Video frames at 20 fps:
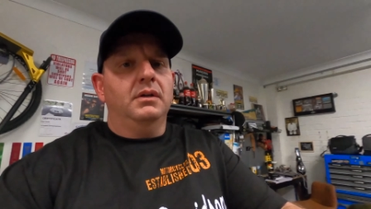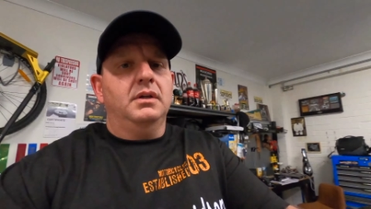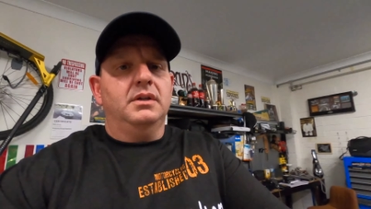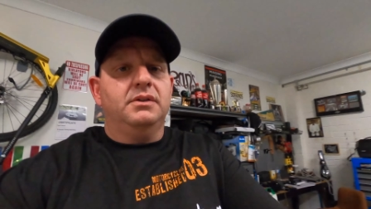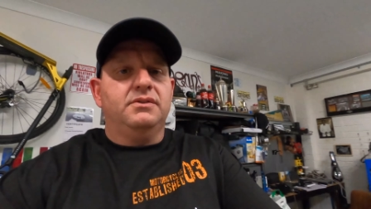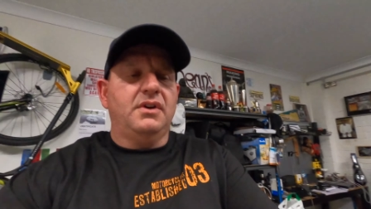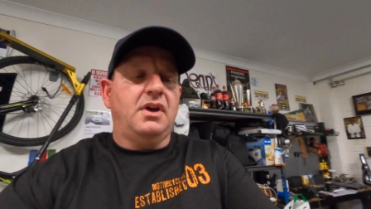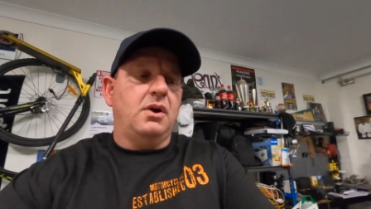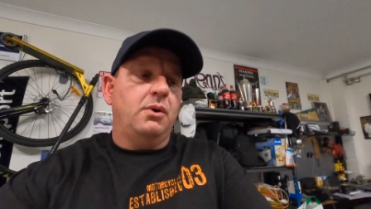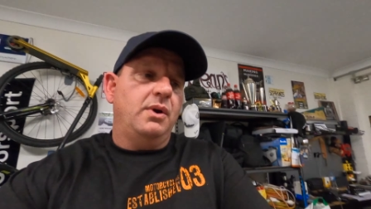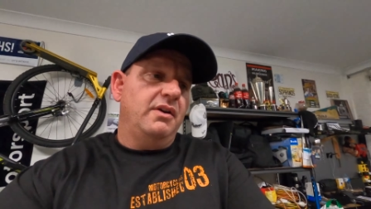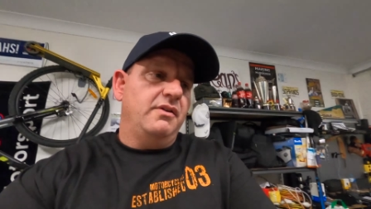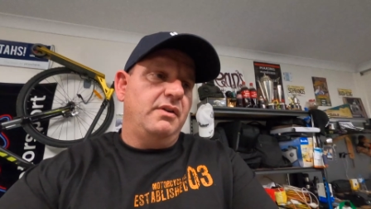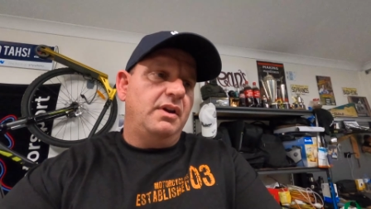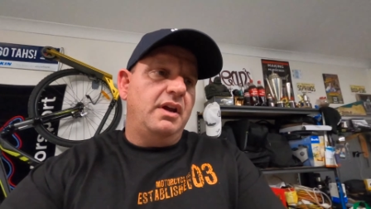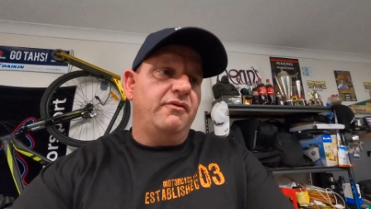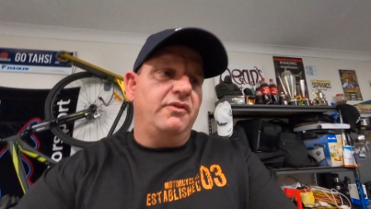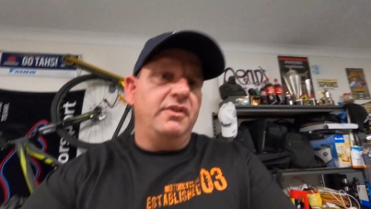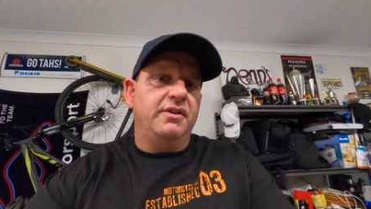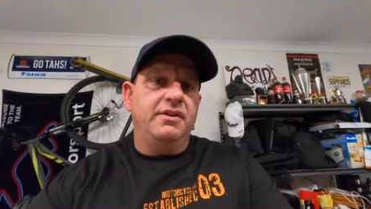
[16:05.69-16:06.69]
So
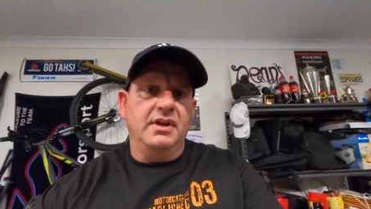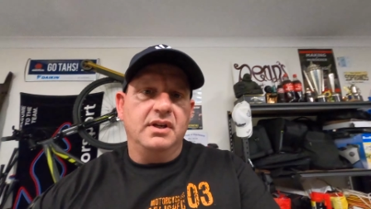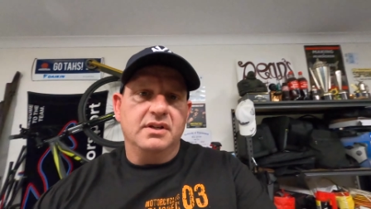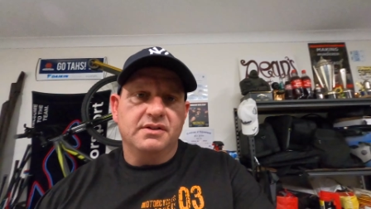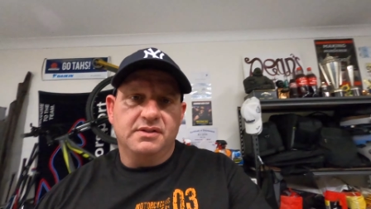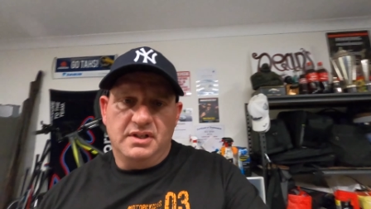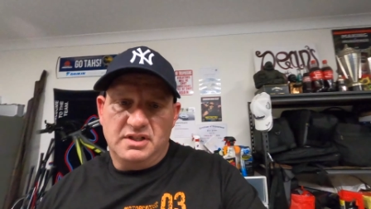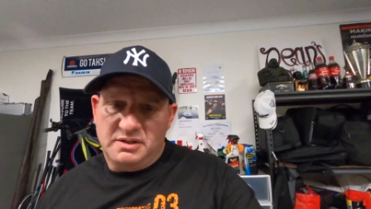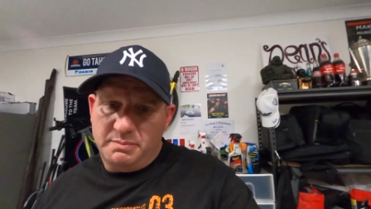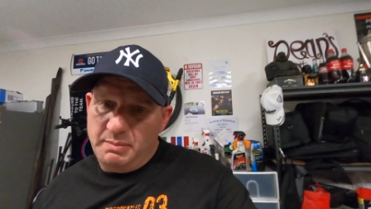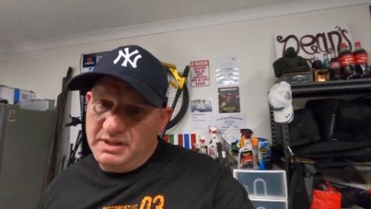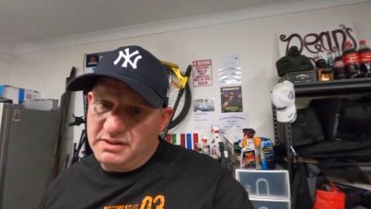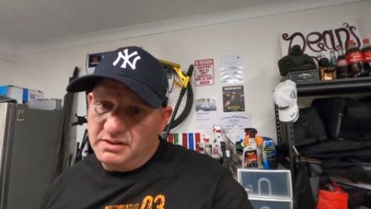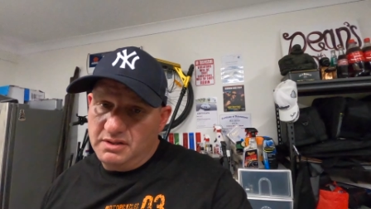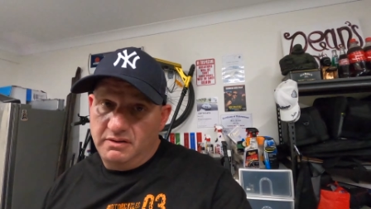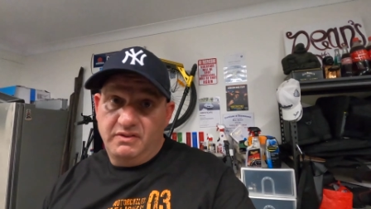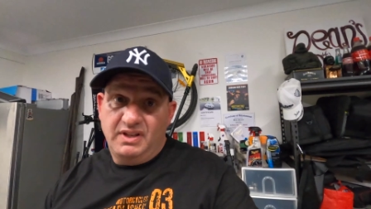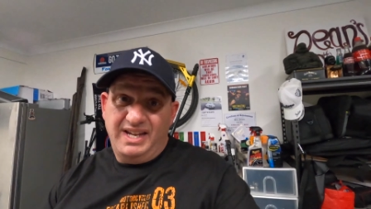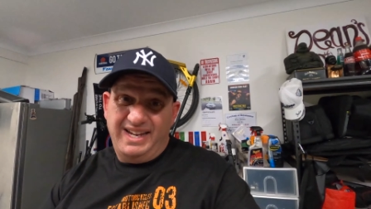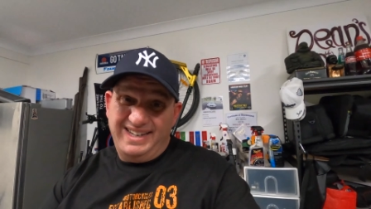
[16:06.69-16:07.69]
everything is
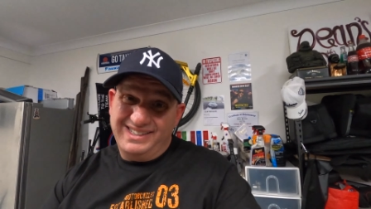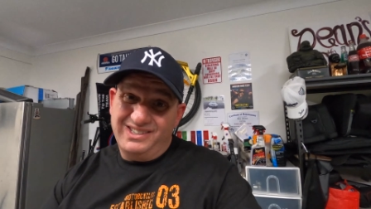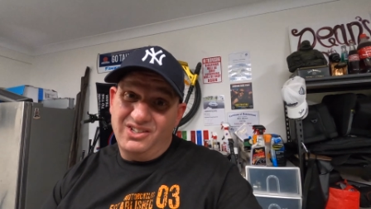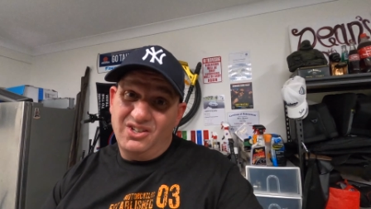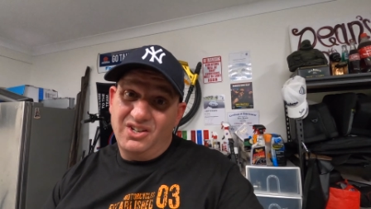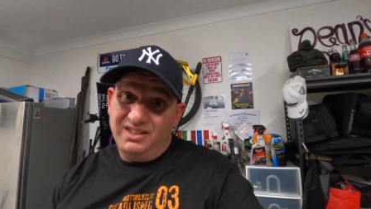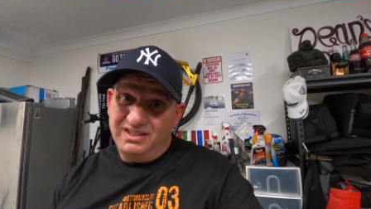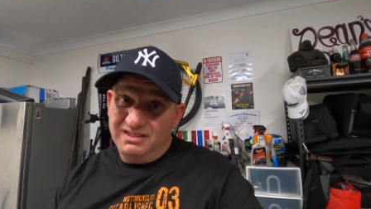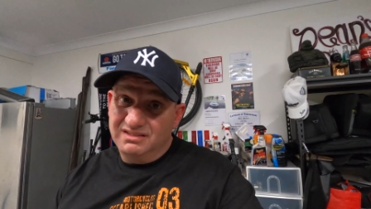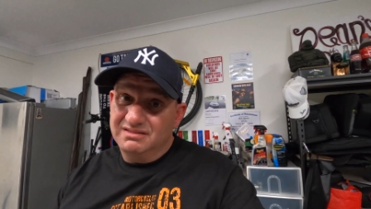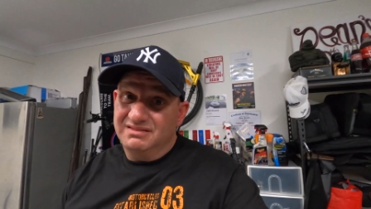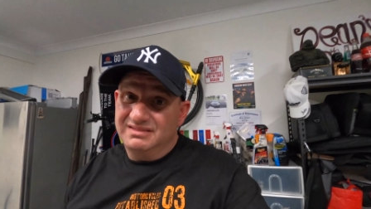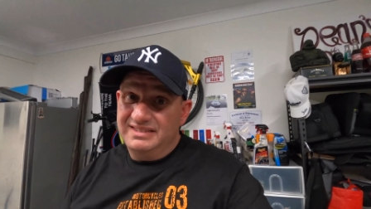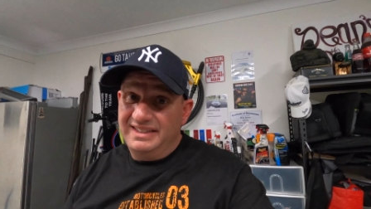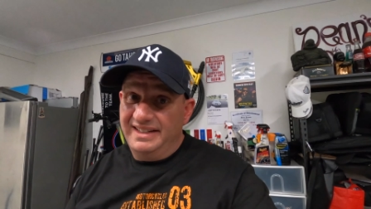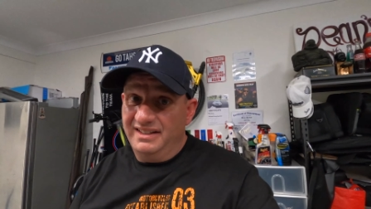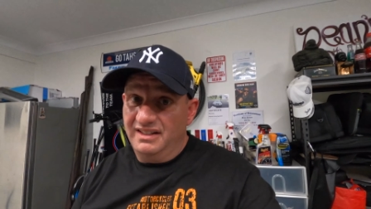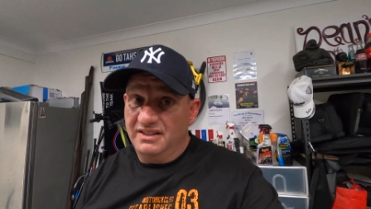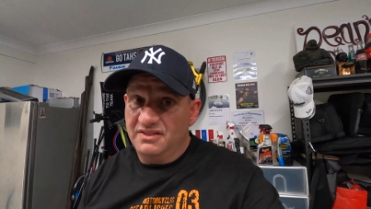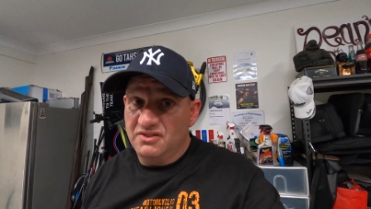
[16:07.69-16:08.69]
expensive. The headlight,
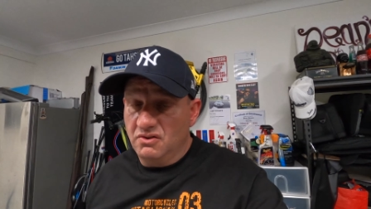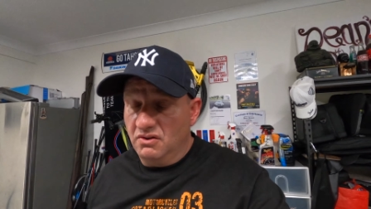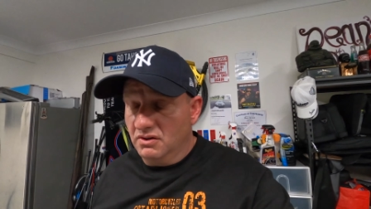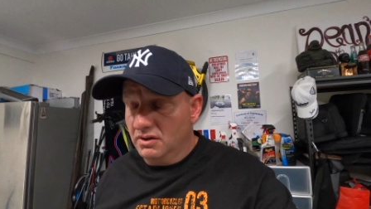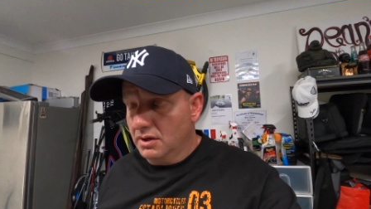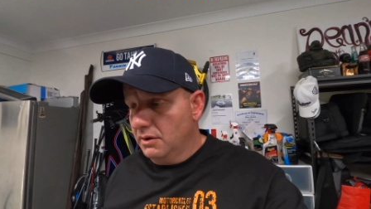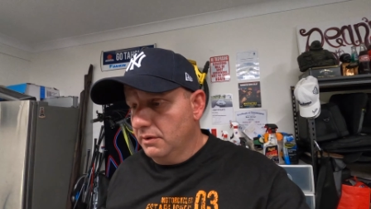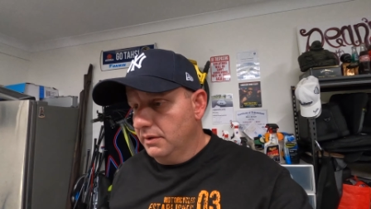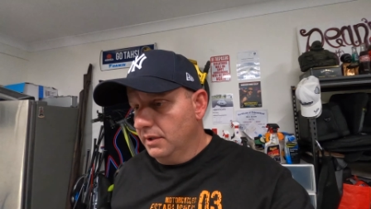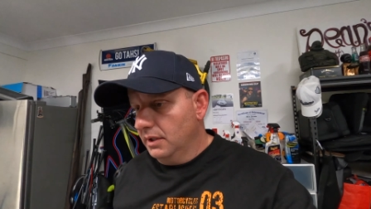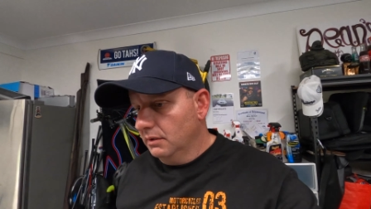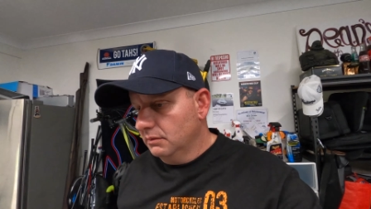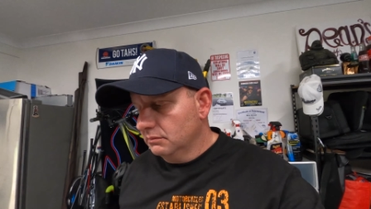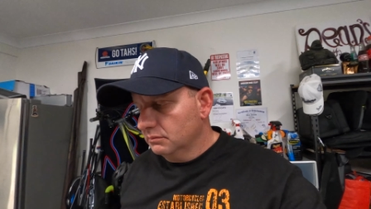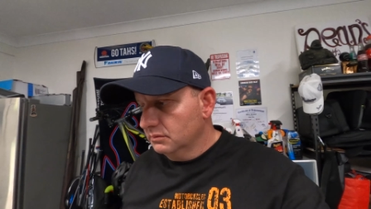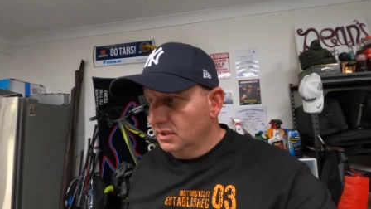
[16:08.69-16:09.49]
yeah, let's not go there.